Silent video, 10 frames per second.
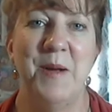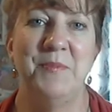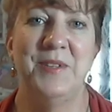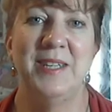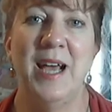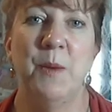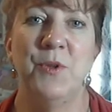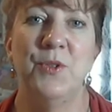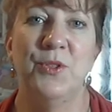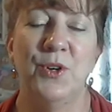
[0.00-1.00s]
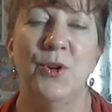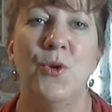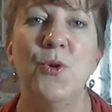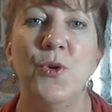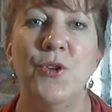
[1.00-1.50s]
to help you learn
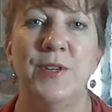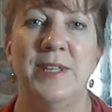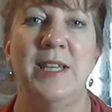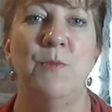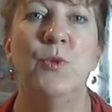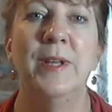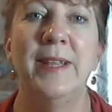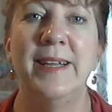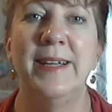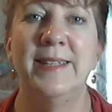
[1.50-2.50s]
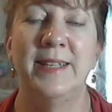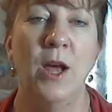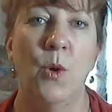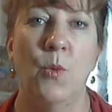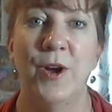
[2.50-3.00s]
who your team really is,
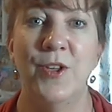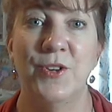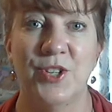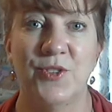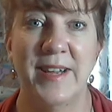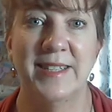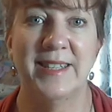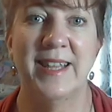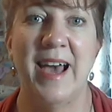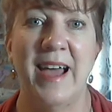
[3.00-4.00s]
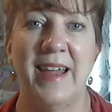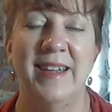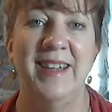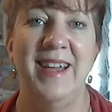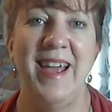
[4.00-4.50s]
where your strengths lie,
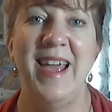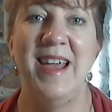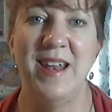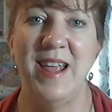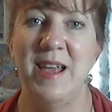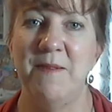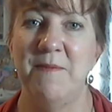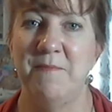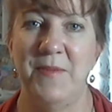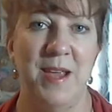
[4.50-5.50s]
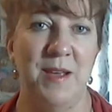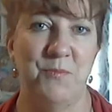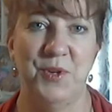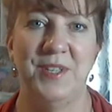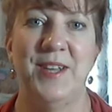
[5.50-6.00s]
and
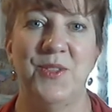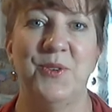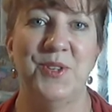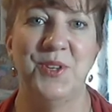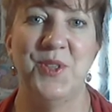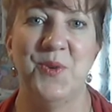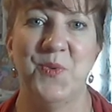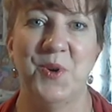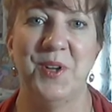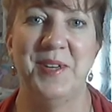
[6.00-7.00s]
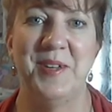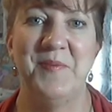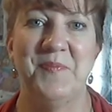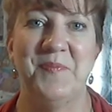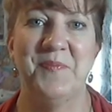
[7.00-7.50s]
present those to the world.
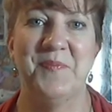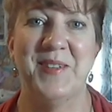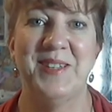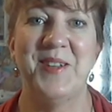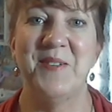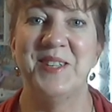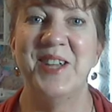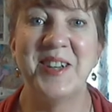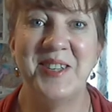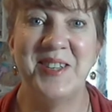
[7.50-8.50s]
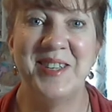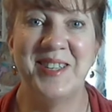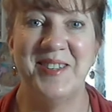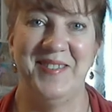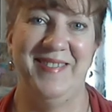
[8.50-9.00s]
So I will talk to you
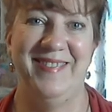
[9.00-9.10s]
soon.